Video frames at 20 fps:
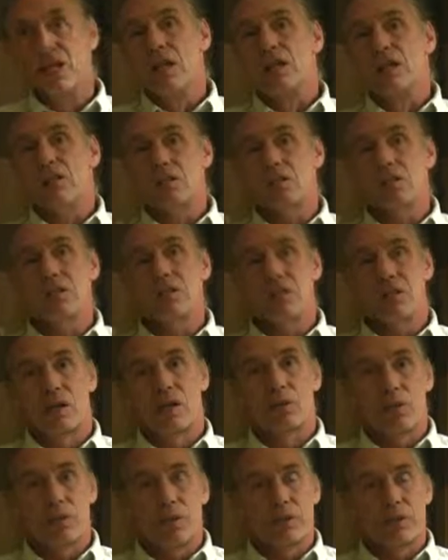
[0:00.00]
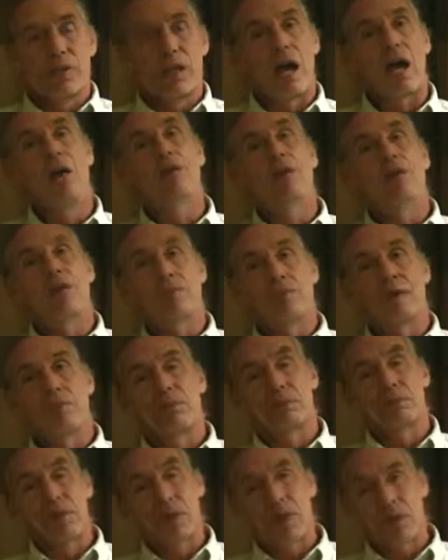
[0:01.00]
Students then will now
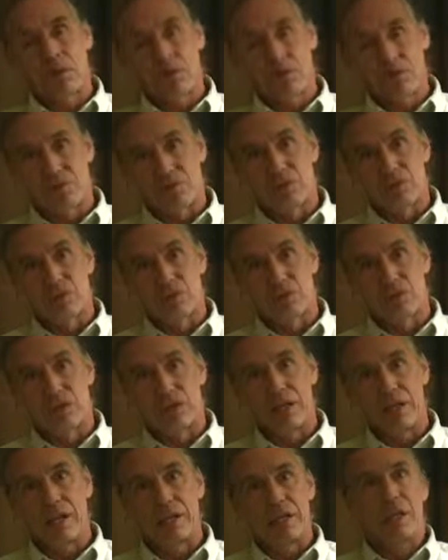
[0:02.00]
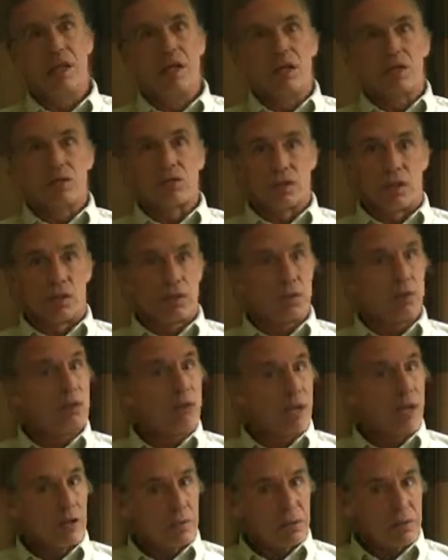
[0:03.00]
remember characters from 6th grade, start new
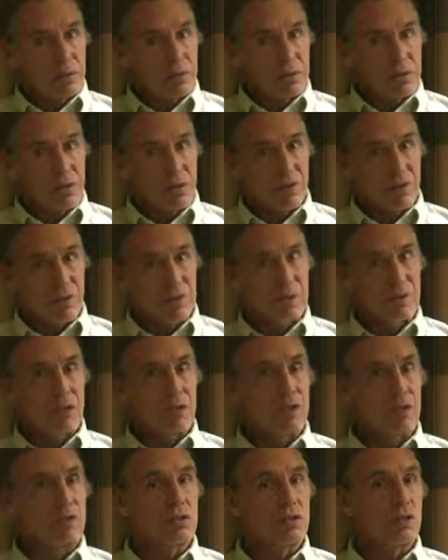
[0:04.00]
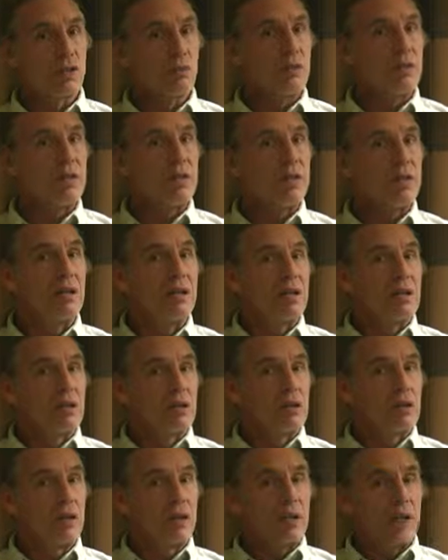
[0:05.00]
characters from 7th, and still be
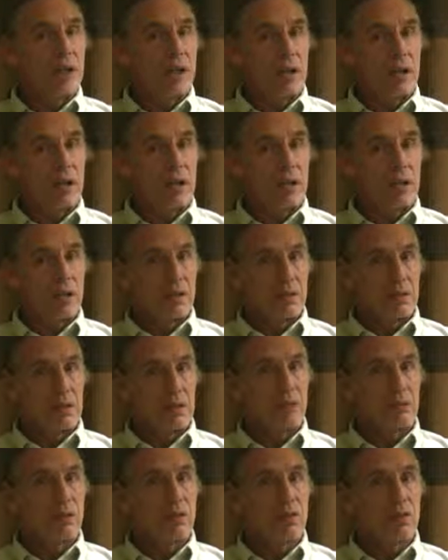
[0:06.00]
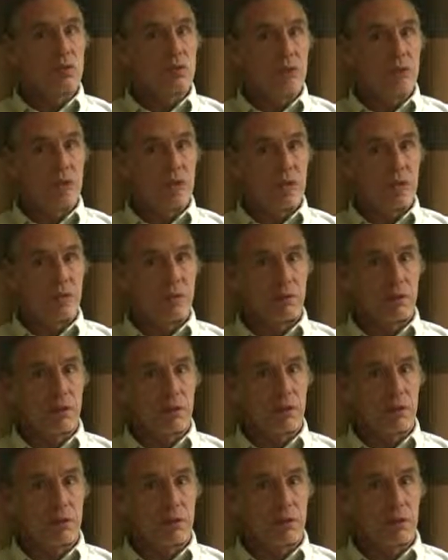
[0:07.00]
looking at, in the future, the 8th grade
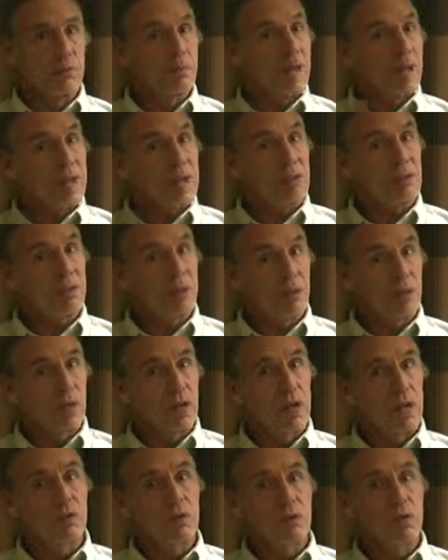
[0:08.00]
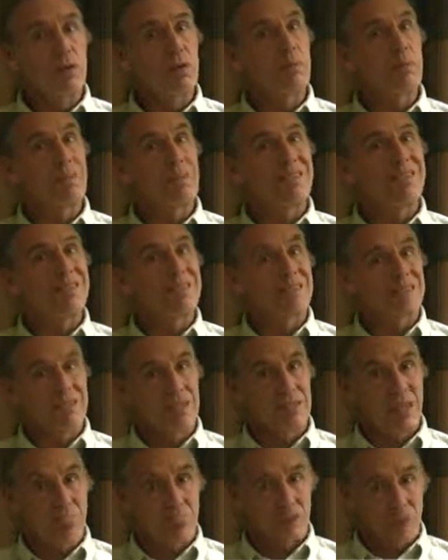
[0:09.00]
characters. And by 8th grade, if they repeat the
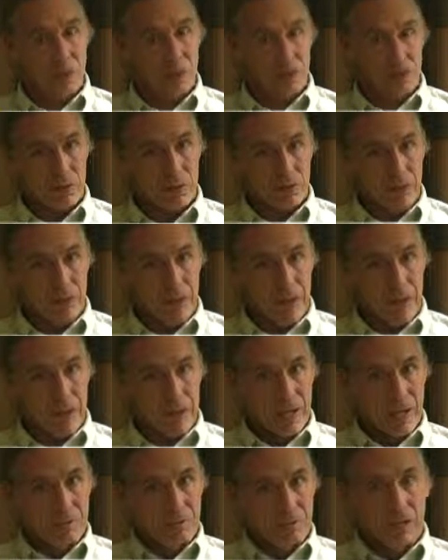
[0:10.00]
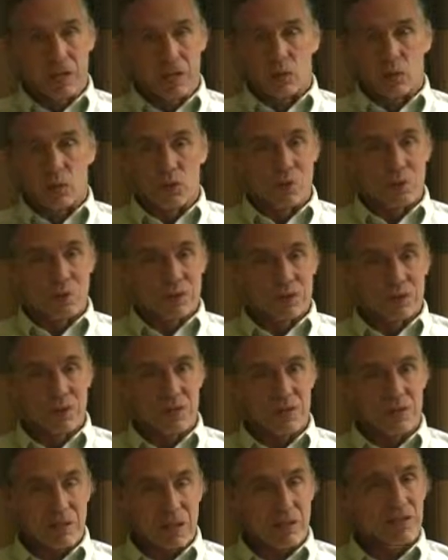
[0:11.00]
same characters, which will be 6th,
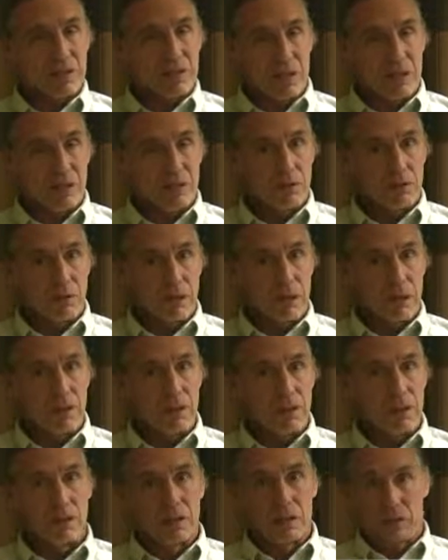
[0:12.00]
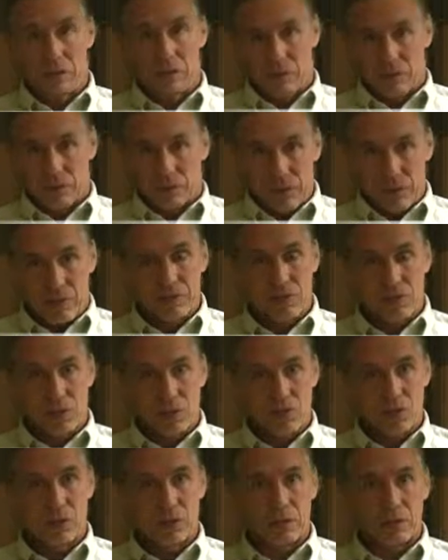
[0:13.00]
7th, and 8th grade famous
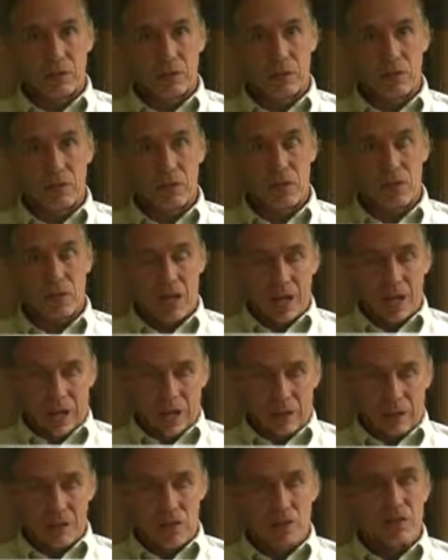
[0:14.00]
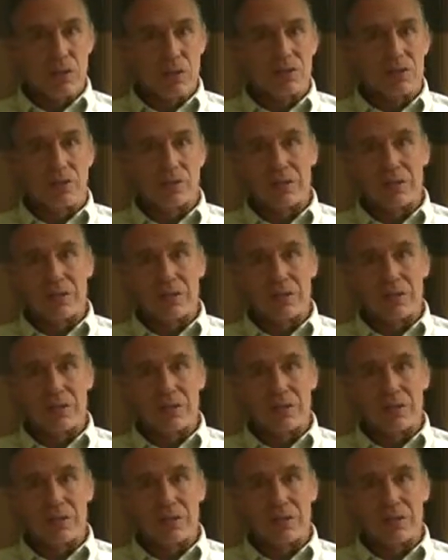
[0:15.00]
historical figures, and they use that for